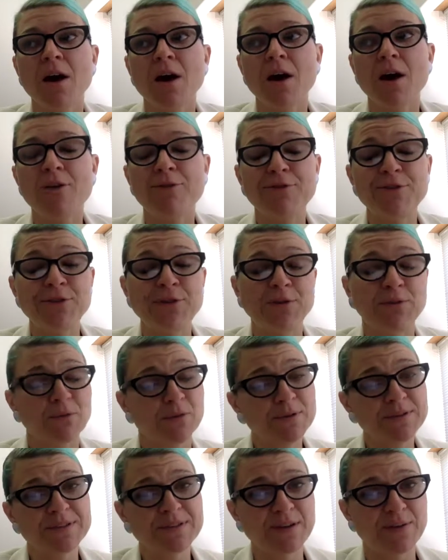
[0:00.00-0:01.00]
Often you'll
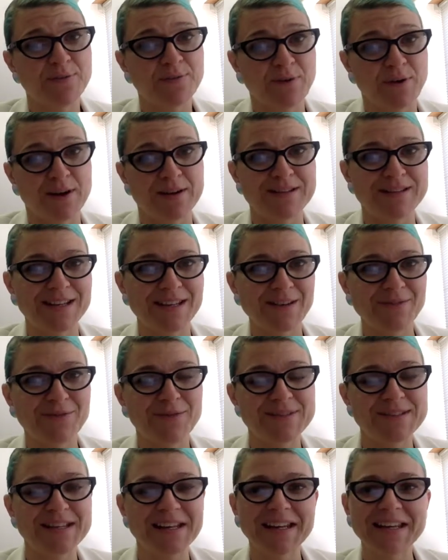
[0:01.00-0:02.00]
also find that if
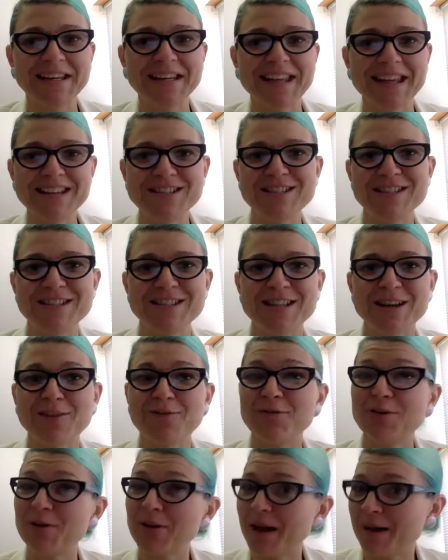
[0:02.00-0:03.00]
you second guess
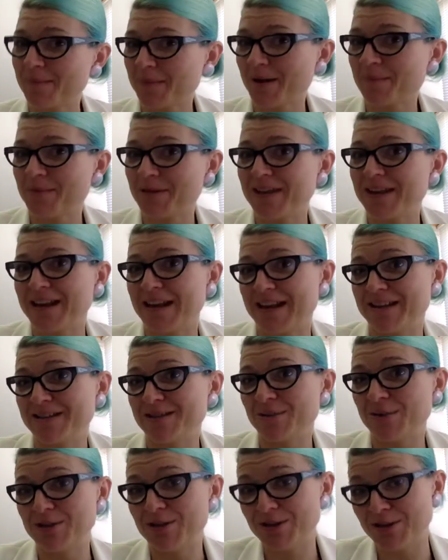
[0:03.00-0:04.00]
yourself, you'll come up with an
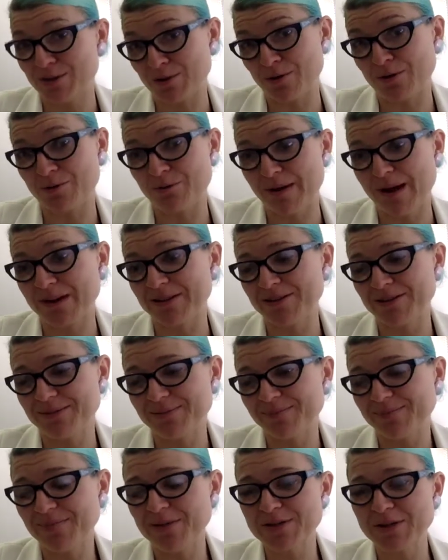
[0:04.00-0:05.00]
answer which is not correct.
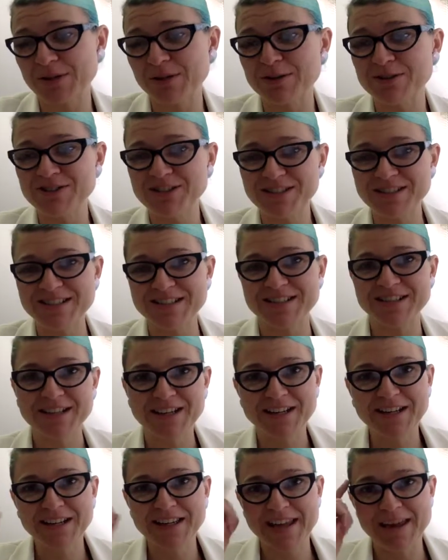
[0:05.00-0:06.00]
So just
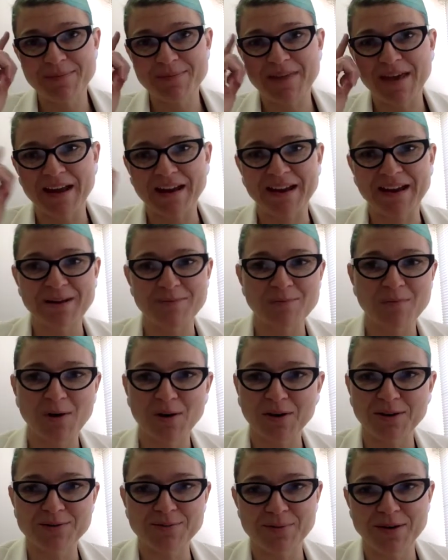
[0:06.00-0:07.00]
keep that in
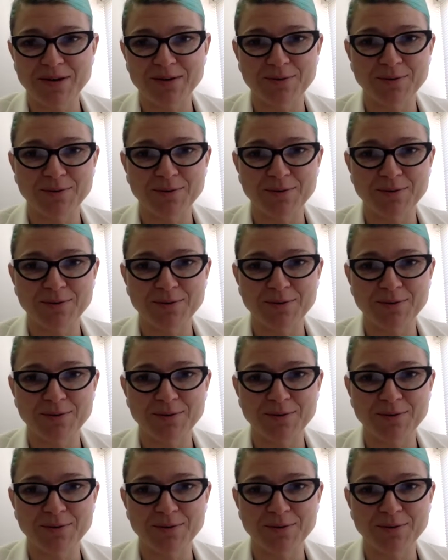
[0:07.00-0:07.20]
mind when